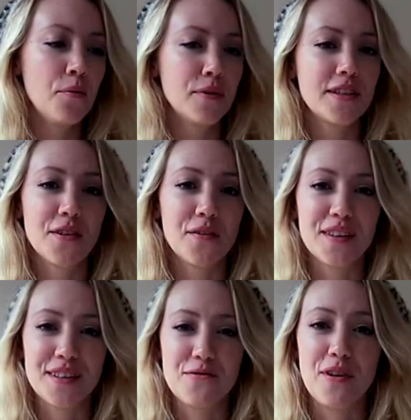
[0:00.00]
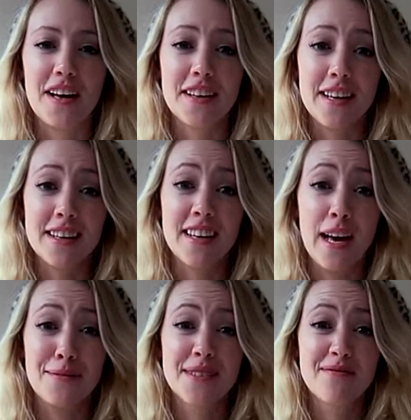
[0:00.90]
Which is obviously why they had
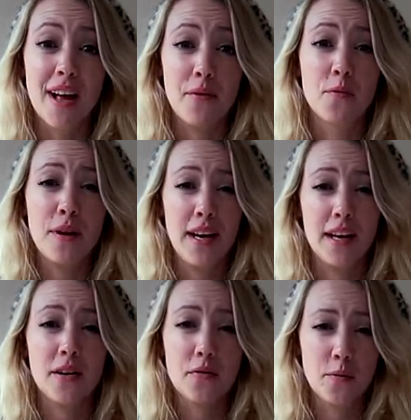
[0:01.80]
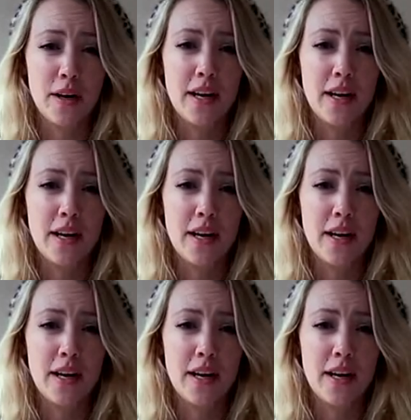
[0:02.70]
kept like repeating it.